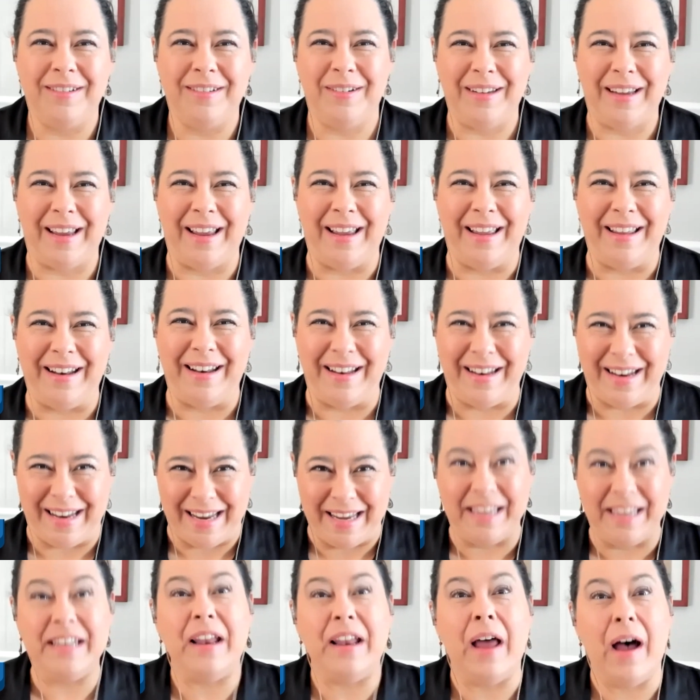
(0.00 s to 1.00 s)
and an
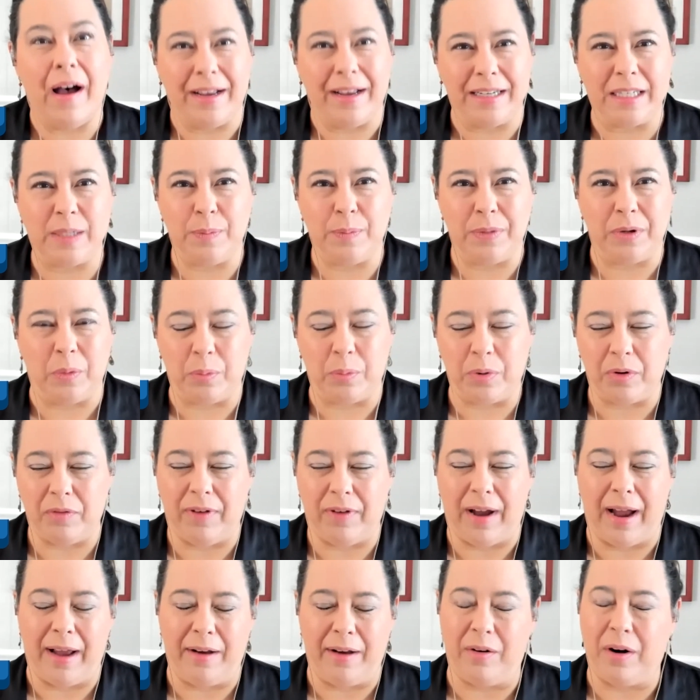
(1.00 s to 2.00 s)
in-hospital
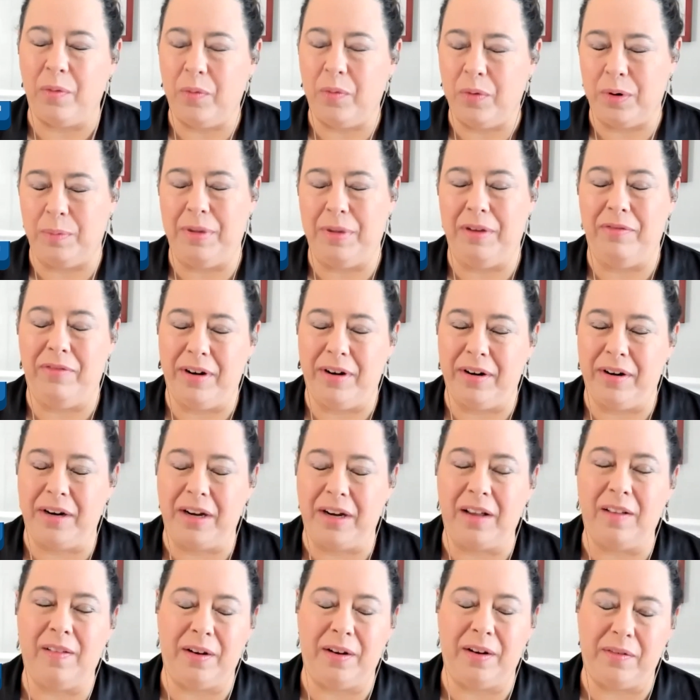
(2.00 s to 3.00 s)
provider, I want to be very
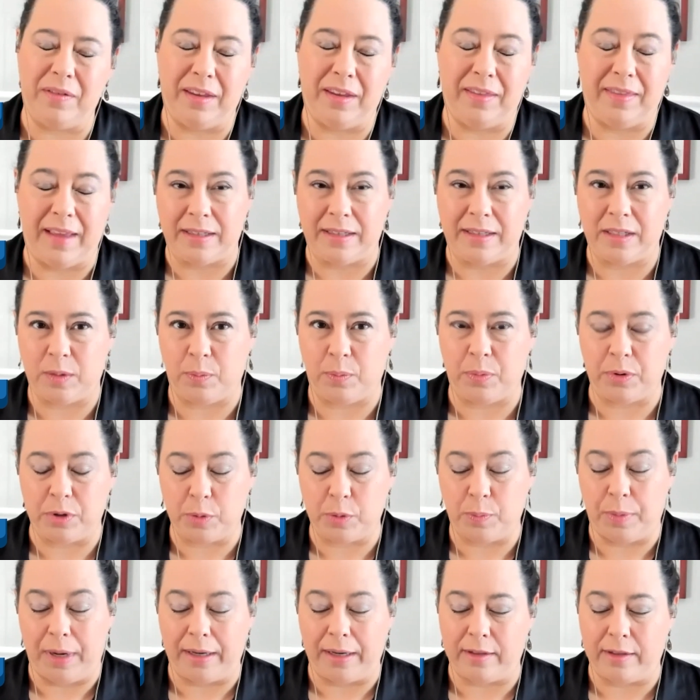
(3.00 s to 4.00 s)
clear that that's the
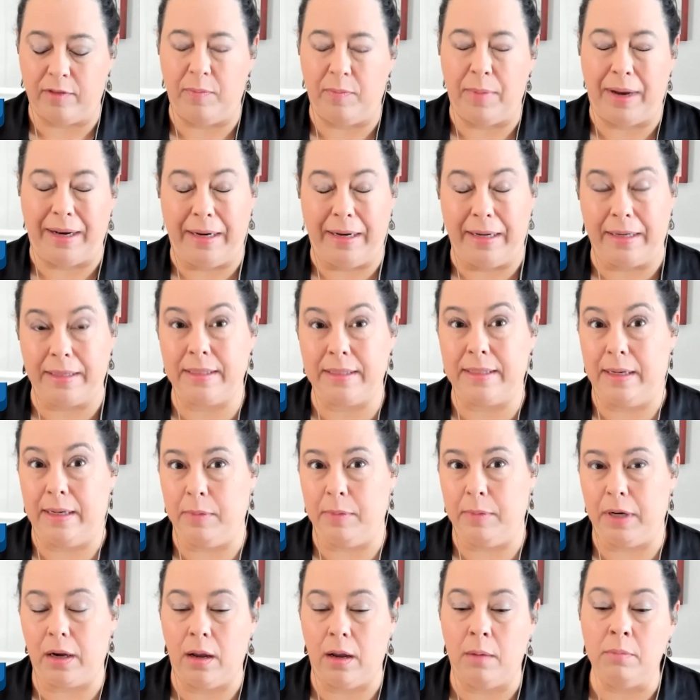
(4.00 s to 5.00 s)
perspective my next
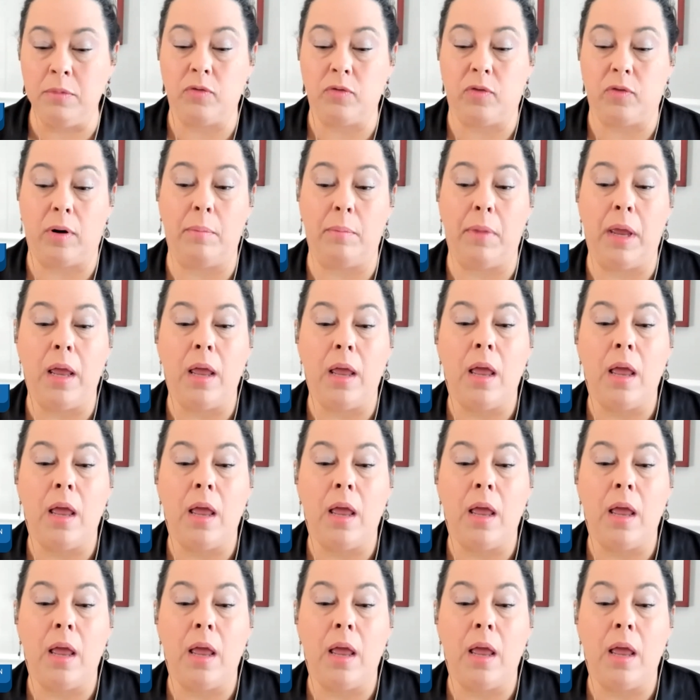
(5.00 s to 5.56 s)
statement comes from.